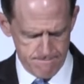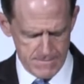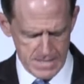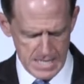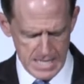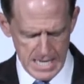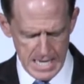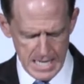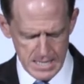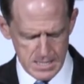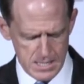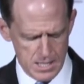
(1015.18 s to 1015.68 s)

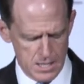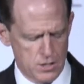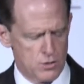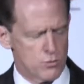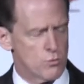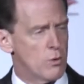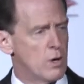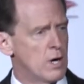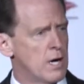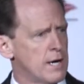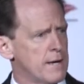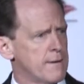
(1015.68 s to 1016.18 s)
I'll tell you
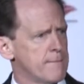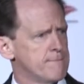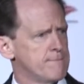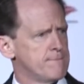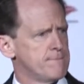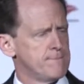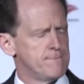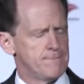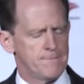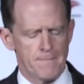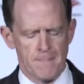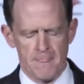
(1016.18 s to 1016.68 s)
why.
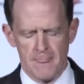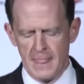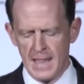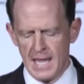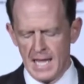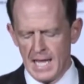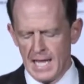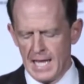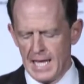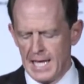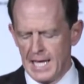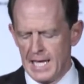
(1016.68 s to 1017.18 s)

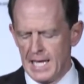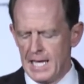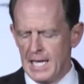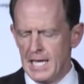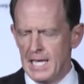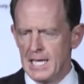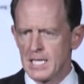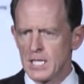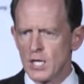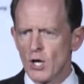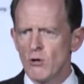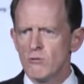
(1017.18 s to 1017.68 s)

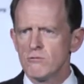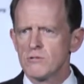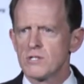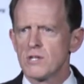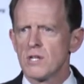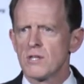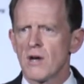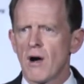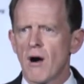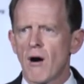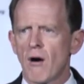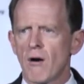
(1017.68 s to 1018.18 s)
It goes to
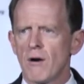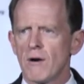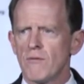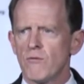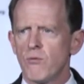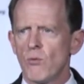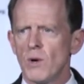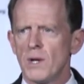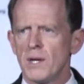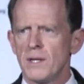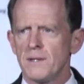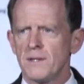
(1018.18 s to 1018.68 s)
the heart of
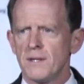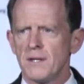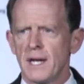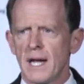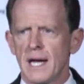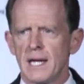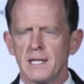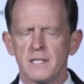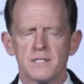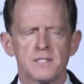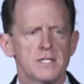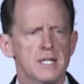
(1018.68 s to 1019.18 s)
what the
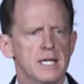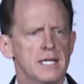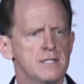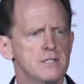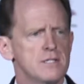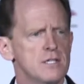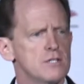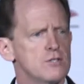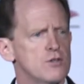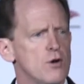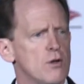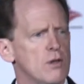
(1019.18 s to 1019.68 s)
United States
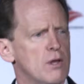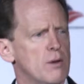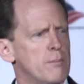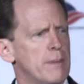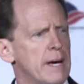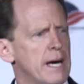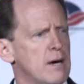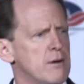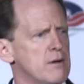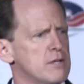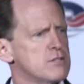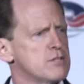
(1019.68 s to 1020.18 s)
is all
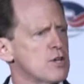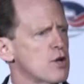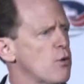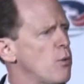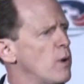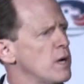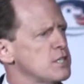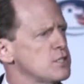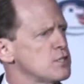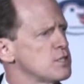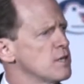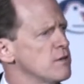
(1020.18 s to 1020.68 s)
about. It's a
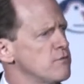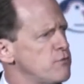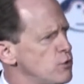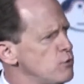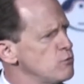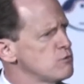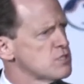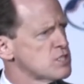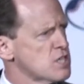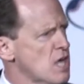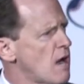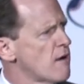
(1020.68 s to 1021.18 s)
question of
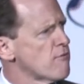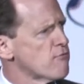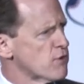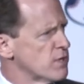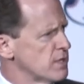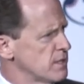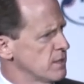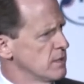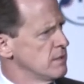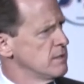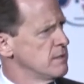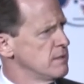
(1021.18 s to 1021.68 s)
who's sovereign.